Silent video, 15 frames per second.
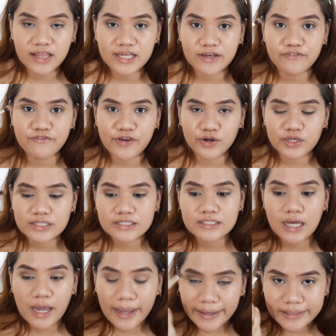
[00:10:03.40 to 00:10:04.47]
like a very
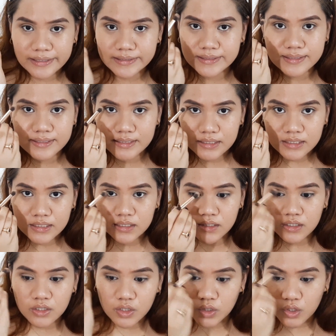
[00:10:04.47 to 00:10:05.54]
tight
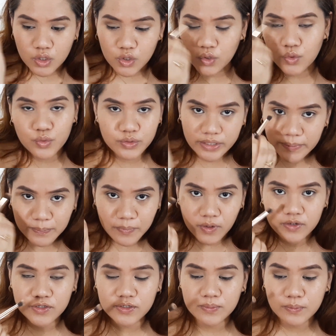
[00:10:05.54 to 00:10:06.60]
grip
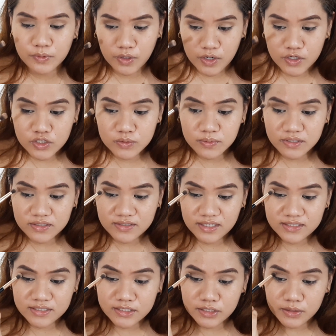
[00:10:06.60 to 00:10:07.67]
on your brush, because
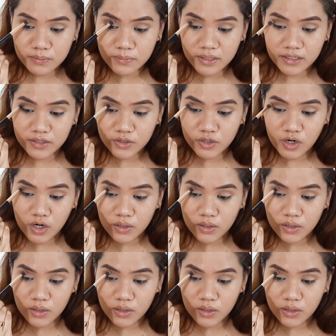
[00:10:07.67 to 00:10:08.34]
that's gonna make your